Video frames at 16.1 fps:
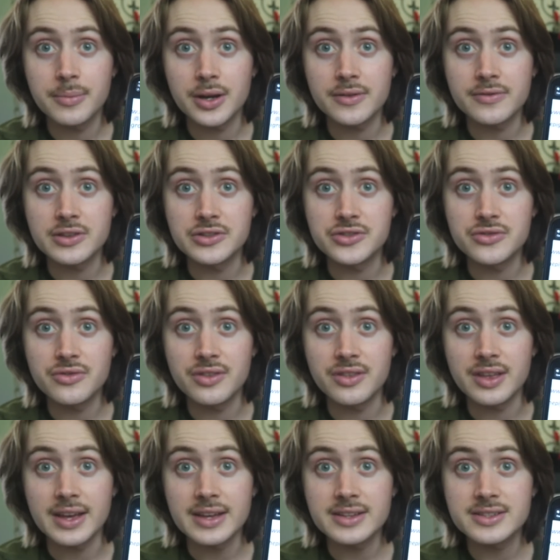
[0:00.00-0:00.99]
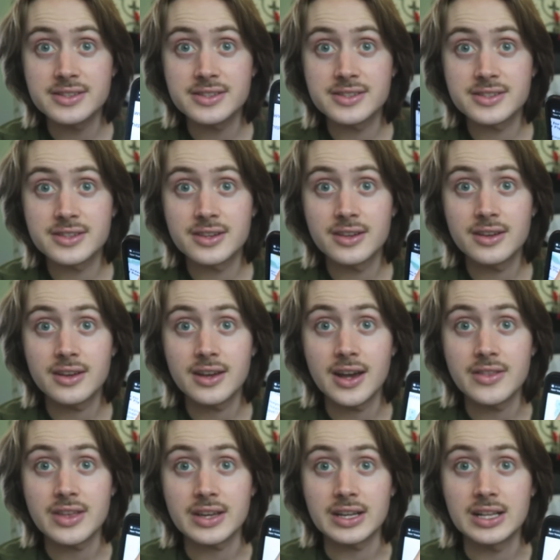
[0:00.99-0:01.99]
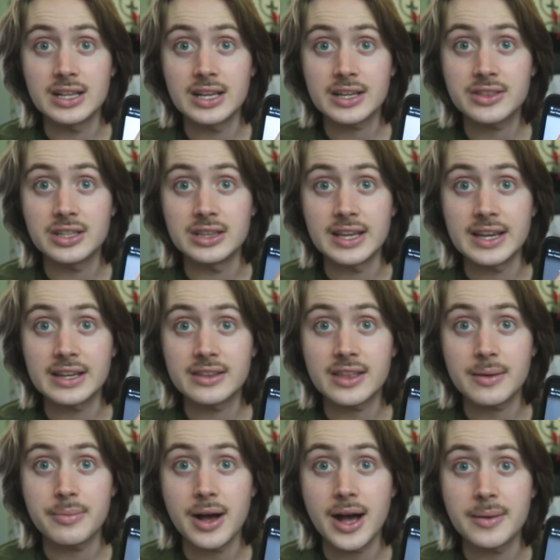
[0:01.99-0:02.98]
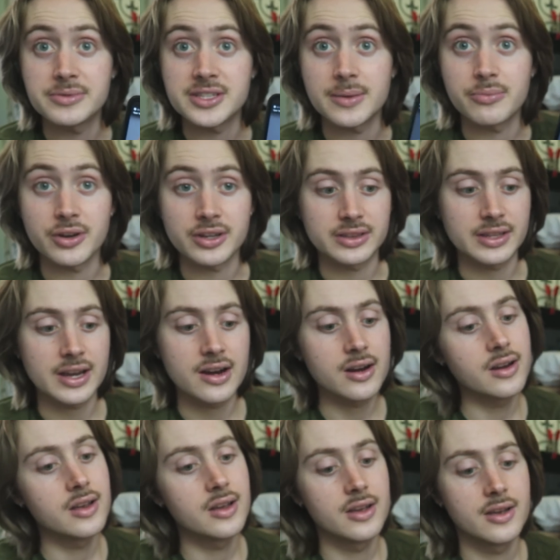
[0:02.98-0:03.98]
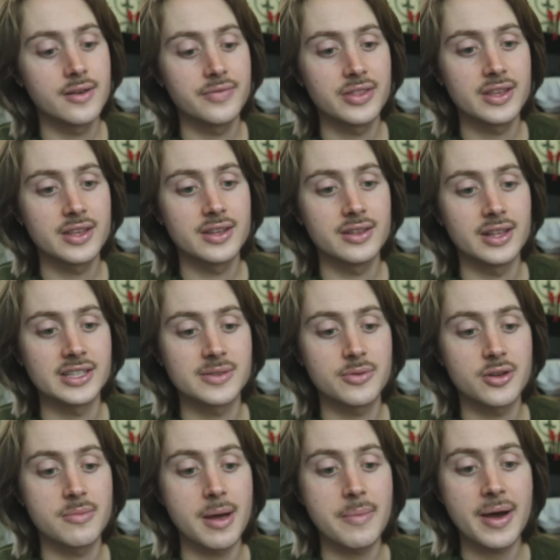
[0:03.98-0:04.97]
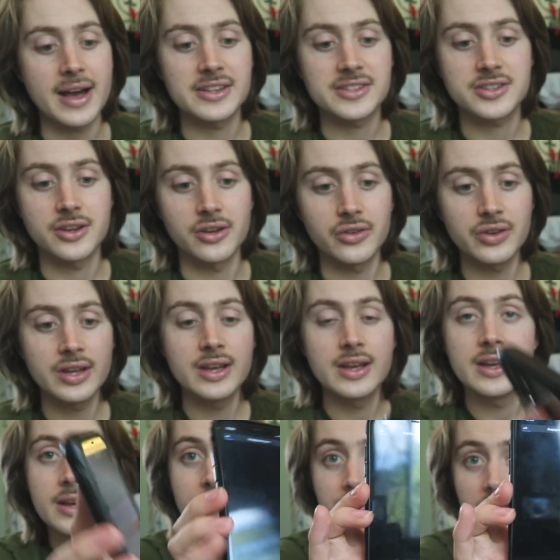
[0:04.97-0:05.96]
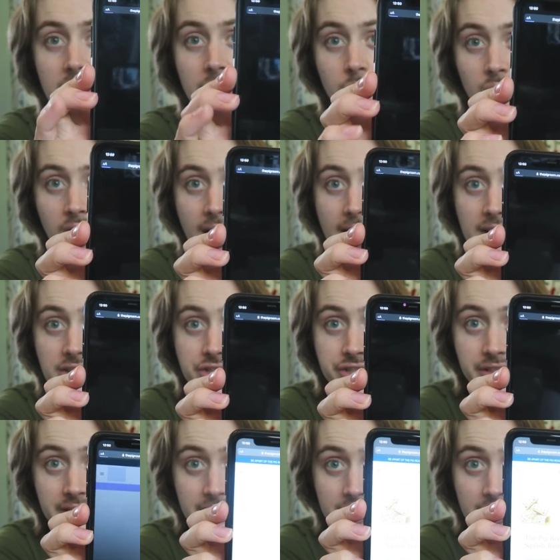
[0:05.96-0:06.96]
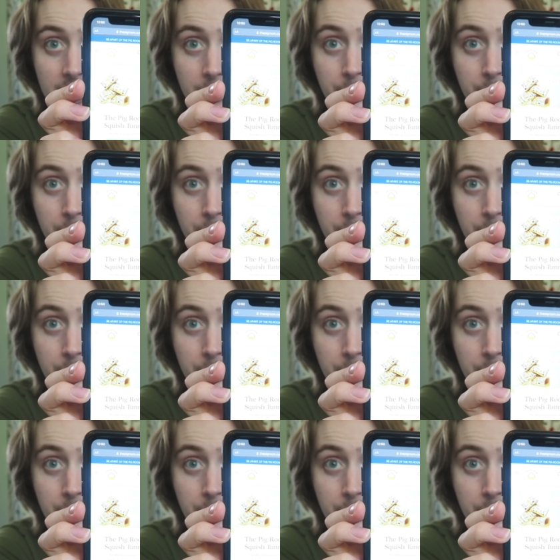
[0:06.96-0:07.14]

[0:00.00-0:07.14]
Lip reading: But if you do this and then click the link that pops up right there, let's put in my passcode, it will actually